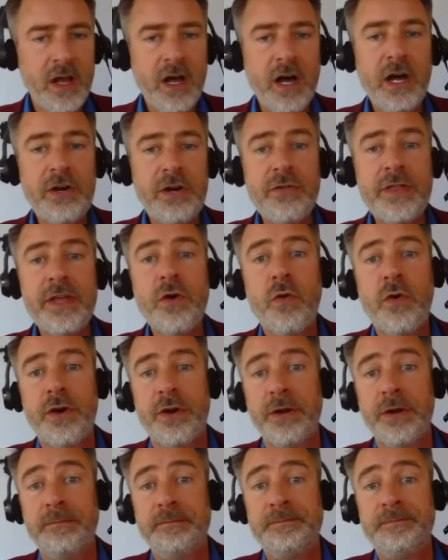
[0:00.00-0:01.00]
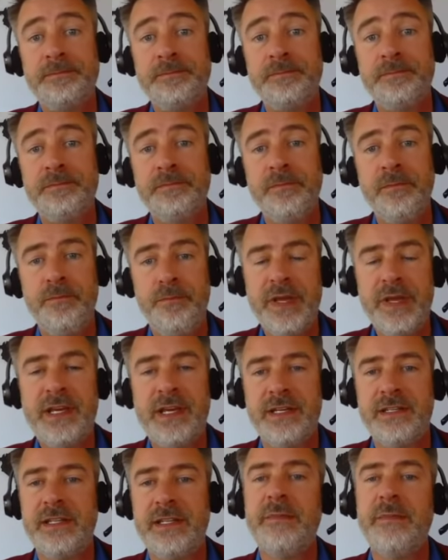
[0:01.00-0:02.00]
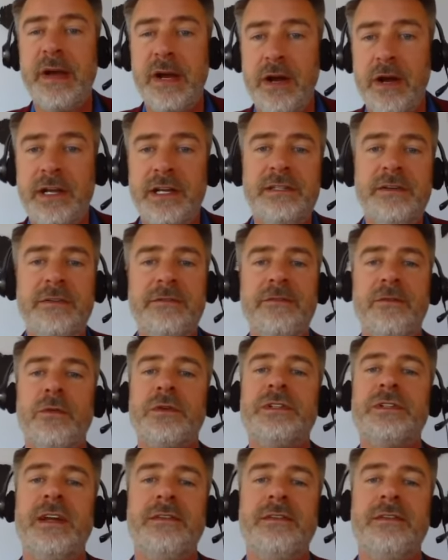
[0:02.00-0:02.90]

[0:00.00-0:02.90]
under the order, because the Americans have forced